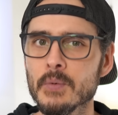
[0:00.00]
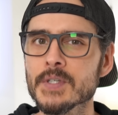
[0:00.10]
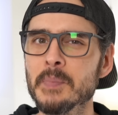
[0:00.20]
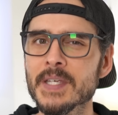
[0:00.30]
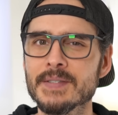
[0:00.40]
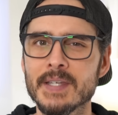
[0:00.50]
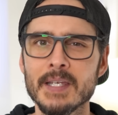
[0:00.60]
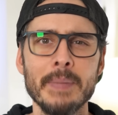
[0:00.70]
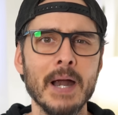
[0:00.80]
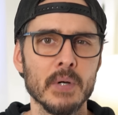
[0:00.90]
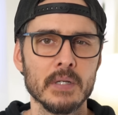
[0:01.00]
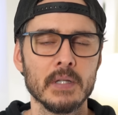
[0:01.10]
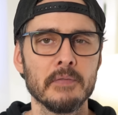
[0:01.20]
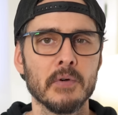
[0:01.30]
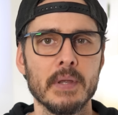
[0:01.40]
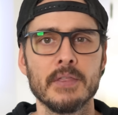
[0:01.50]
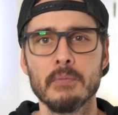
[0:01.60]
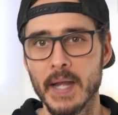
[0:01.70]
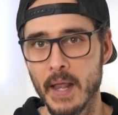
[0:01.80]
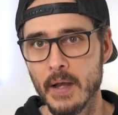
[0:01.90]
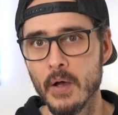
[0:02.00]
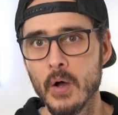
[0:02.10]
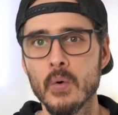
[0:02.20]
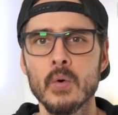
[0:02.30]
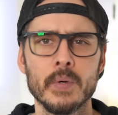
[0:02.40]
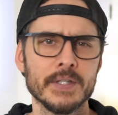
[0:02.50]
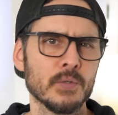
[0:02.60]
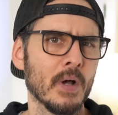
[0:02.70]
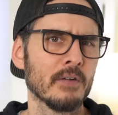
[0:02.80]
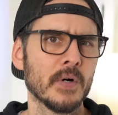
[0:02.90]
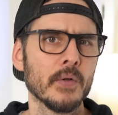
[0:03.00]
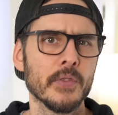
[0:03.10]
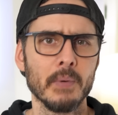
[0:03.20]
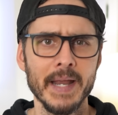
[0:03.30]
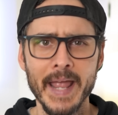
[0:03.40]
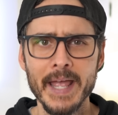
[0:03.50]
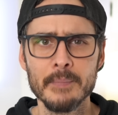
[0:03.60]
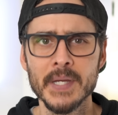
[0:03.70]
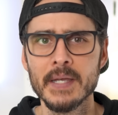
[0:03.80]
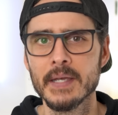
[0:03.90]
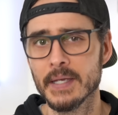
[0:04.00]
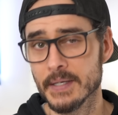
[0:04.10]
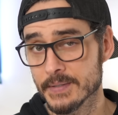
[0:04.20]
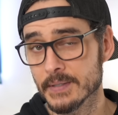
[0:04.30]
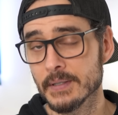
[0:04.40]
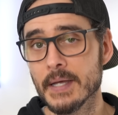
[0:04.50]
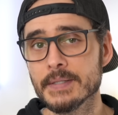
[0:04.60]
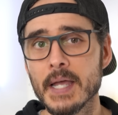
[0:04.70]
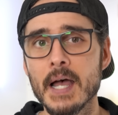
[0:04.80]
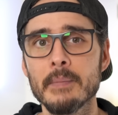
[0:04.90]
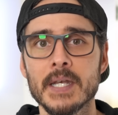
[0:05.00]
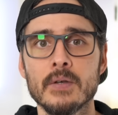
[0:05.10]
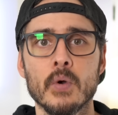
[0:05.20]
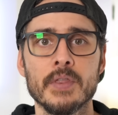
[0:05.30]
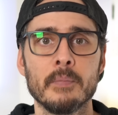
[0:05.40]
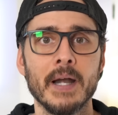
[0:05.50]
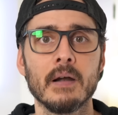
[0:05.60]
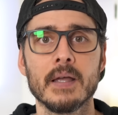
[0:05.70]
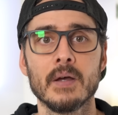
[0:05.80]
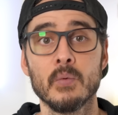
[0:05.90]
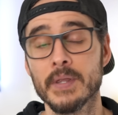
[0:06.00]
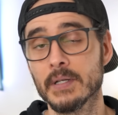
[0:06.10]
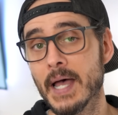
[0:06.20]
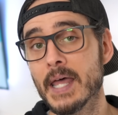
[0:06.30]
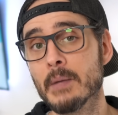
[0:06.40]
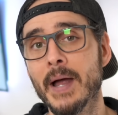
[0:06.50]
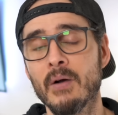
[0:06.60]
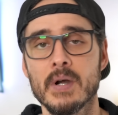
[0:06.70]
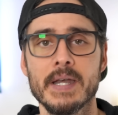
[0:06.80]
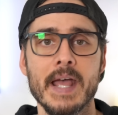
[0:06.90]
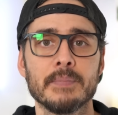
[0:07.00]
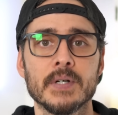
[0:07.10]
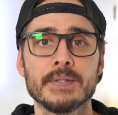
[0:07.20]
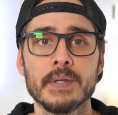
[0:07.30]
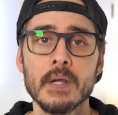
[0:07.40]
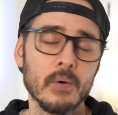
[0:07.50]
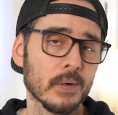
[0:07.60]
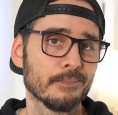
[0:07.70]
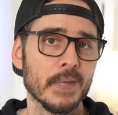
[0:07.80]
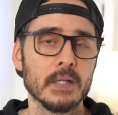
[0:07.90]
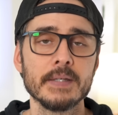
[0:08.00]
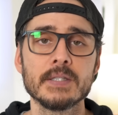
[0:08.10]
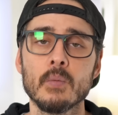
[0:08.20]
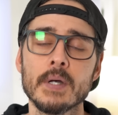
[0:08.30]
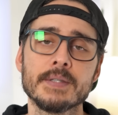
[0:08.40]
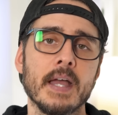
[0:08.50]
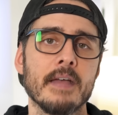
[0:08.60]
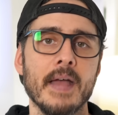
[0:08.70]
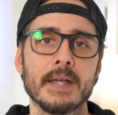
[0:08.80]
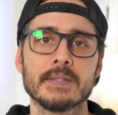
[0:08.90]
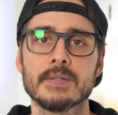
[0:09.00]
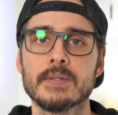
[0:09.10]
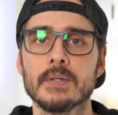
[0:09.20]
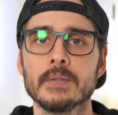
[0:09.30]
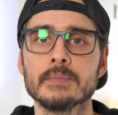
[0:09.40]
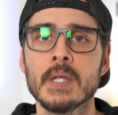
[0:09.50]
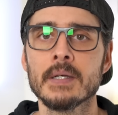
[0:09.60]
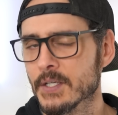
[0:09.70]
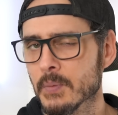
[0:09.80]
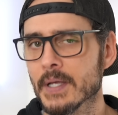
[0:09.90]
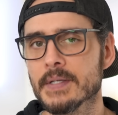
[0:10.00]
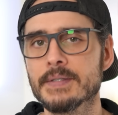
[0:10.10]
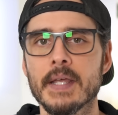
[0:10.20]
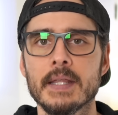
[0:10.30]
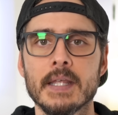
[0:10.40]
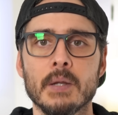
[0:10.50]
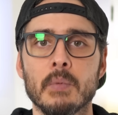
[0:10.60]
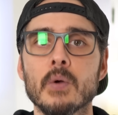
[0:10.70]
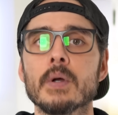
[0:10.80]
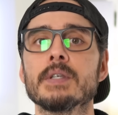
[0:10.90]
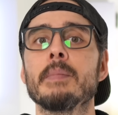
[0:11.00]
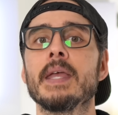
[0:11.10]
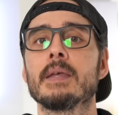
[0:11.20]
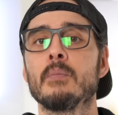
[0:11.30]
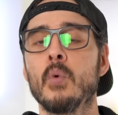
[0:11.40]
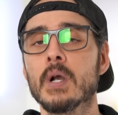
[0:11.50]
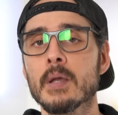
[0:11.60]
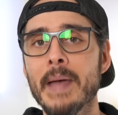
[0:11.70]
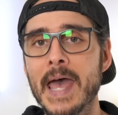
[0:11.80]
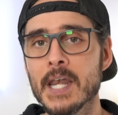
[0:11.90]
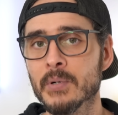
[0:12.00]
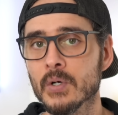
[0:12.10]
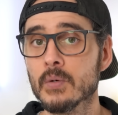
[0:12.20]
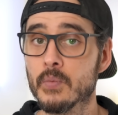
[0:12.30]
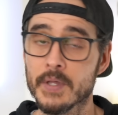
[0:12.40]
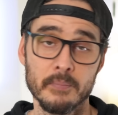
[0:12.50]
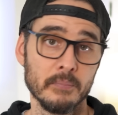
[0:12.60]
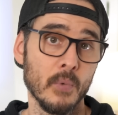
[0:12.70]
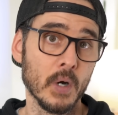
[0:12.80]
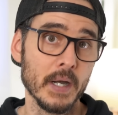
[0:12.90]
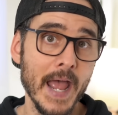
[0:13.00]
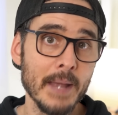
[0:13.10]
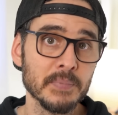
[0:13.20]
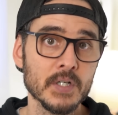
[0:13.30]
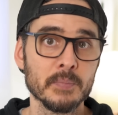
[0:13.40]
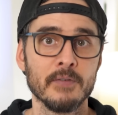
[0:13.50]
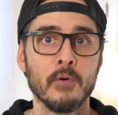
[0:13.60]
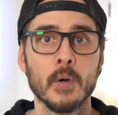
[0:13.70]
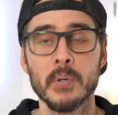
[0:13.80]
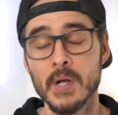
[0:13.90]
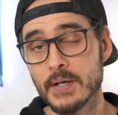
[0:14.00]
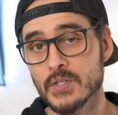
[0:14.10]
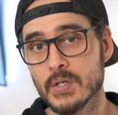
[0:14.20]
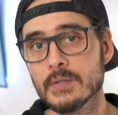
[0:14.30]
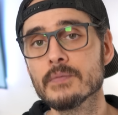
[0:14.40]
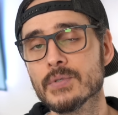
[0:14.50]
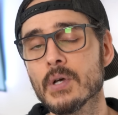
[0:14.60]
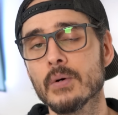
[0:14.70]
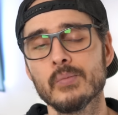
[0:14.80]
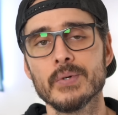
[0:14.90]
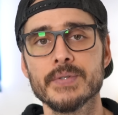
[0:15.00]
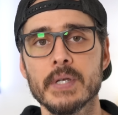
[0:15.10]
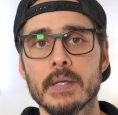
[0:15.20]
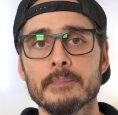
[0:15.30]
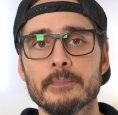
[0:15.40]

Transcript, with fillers: USB-C Power Delivery 3.0 with 12 volt 3 amp is less common in North America with a lot of power adapters, or at least the ones I have access to. Icewhale did say that they were going to make it more compatible with more adapters before production, so we'll see.